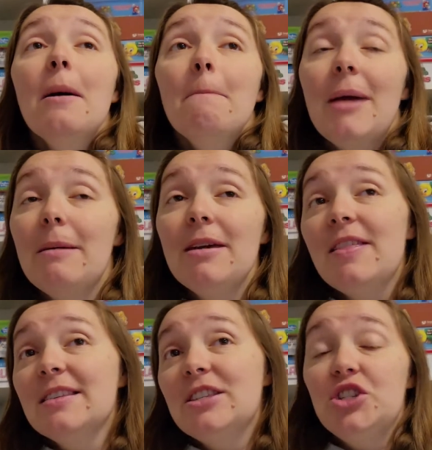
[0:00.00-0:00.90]
maybe
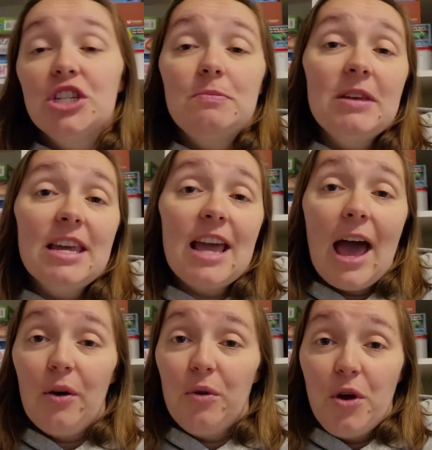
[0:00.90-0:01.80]
this is just me, I
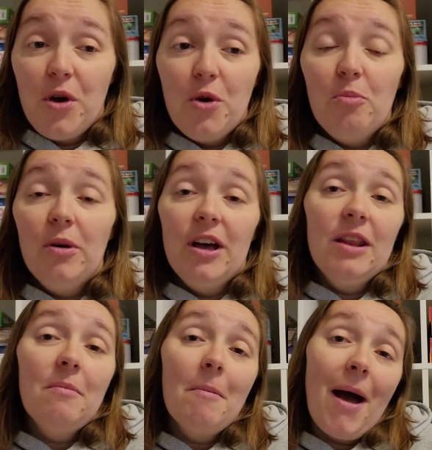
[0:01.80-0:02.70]
don't know, but
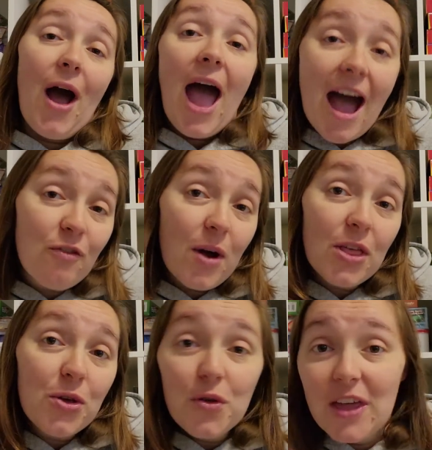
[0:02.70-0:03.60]
about halfway
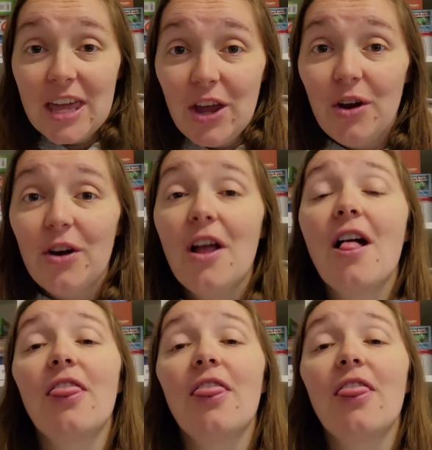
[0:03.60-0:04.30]
through the year,